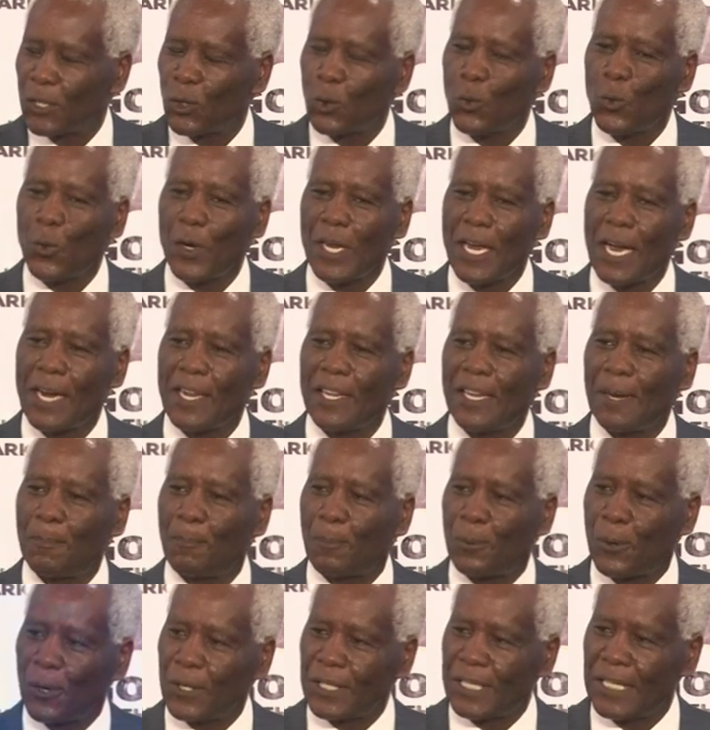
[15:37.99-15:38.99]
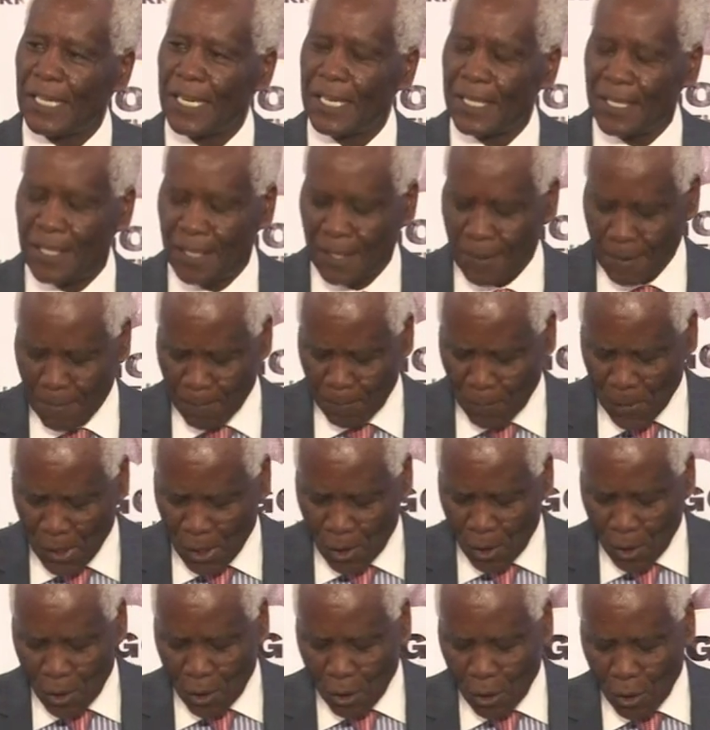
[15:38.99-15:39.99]
So we are in the process
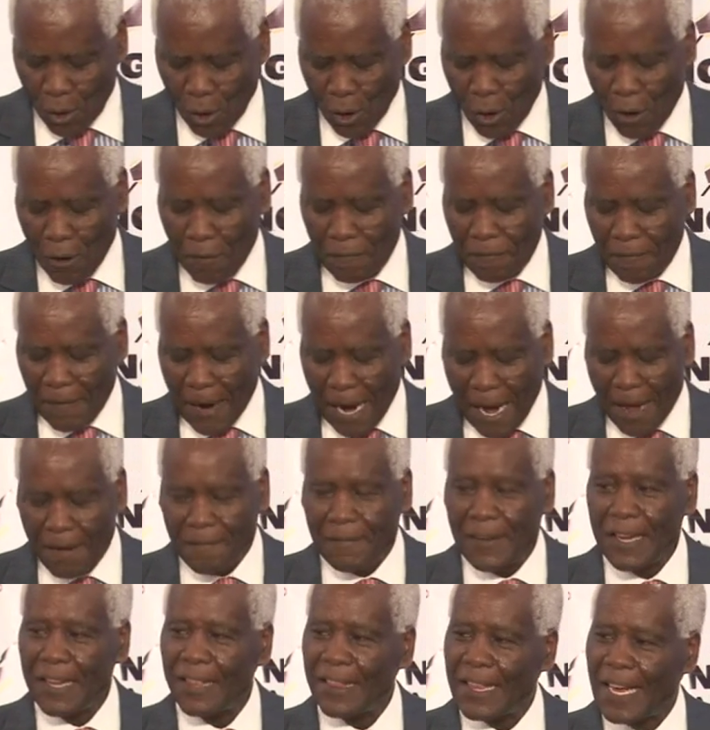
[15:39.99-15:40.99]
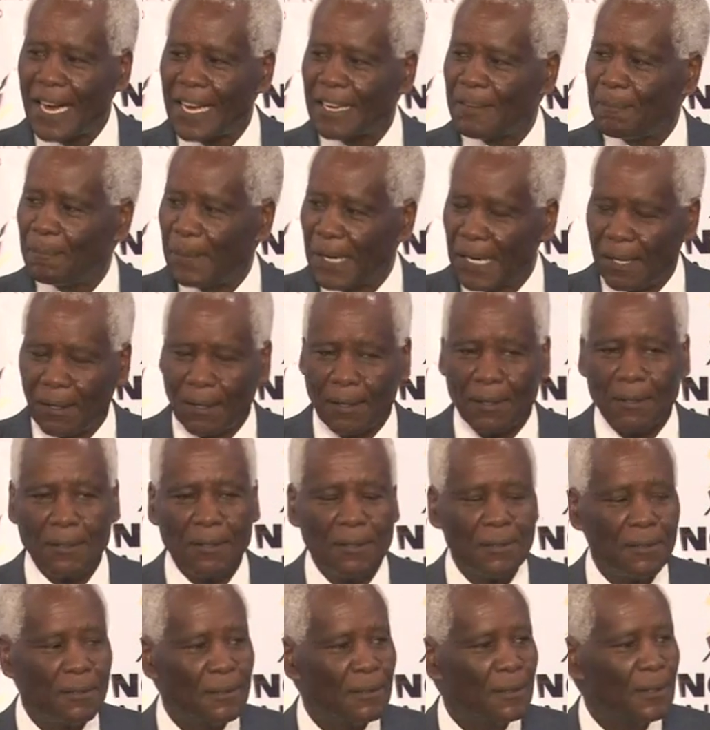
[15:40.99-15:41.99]
of having that bill,
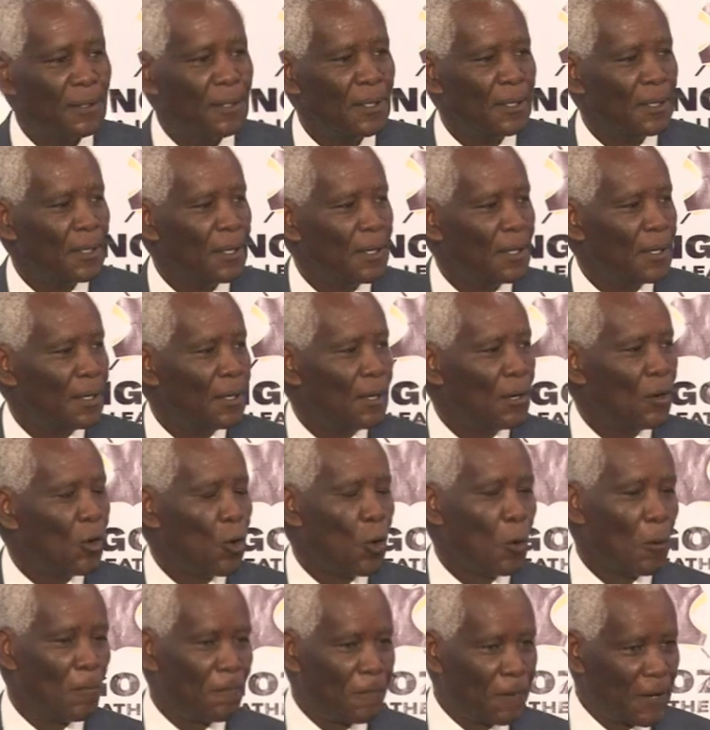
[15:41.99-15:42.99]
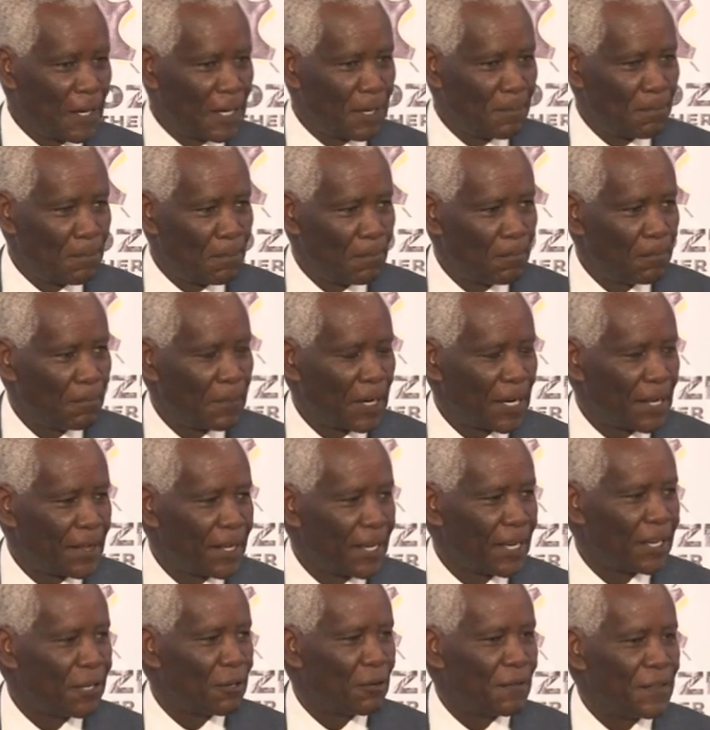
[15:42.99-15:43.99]
hopefully by
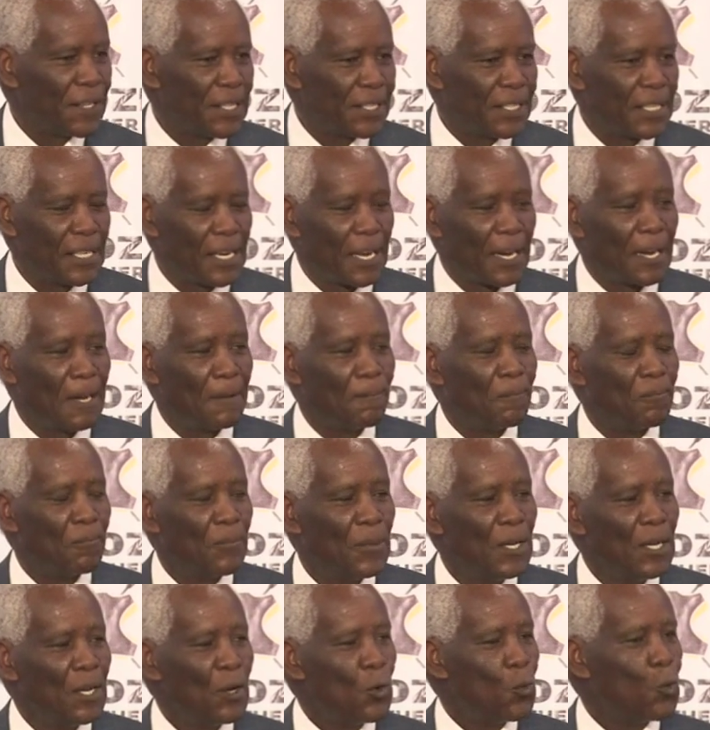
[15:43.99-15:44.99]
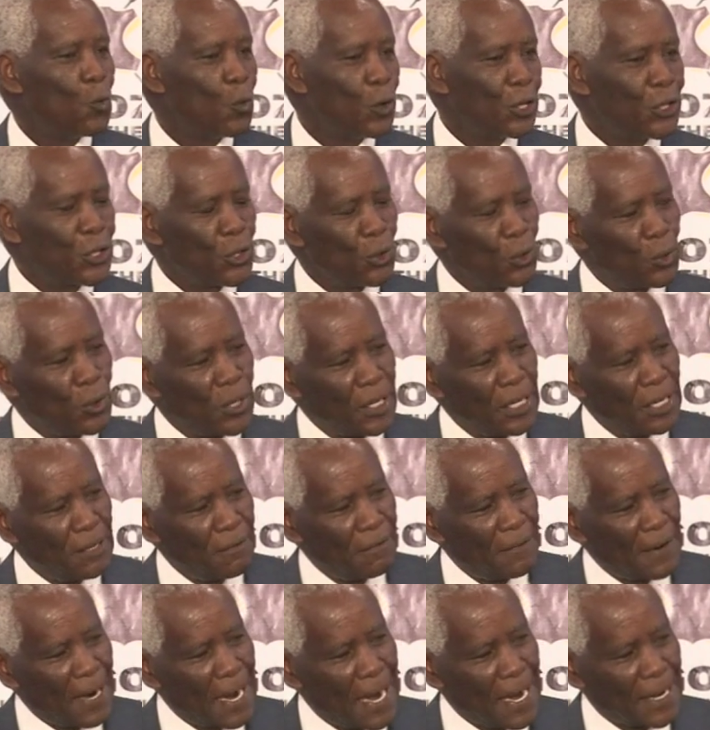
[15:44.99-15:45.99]
the end of this year, which will
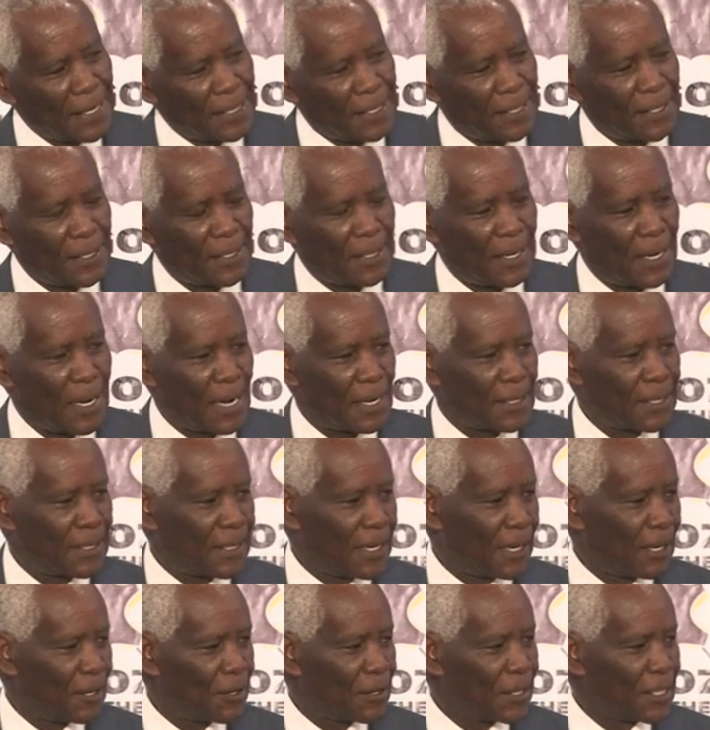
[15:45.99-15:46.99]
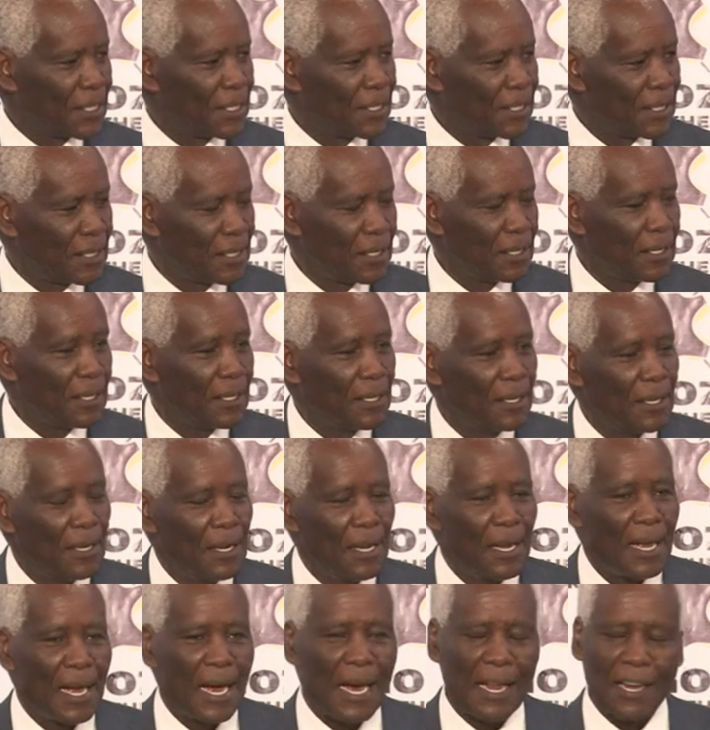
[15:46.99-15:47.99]
give us, as KLDC,
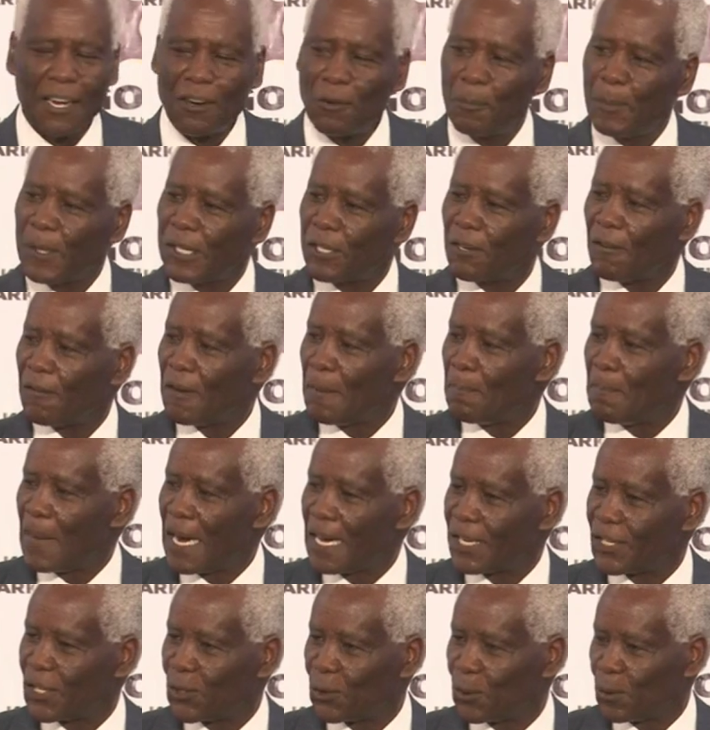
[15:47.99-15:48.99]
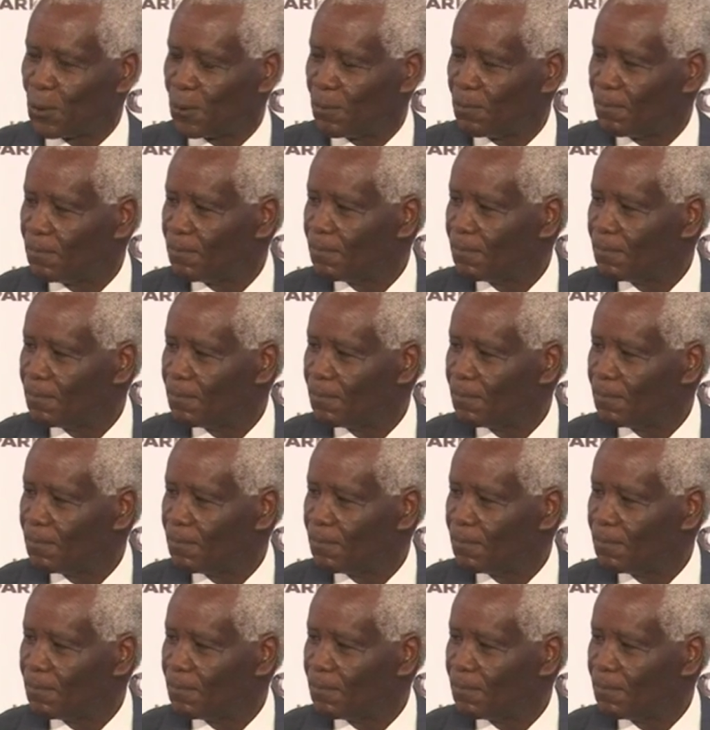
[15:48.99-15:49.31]
a little bit of a muscle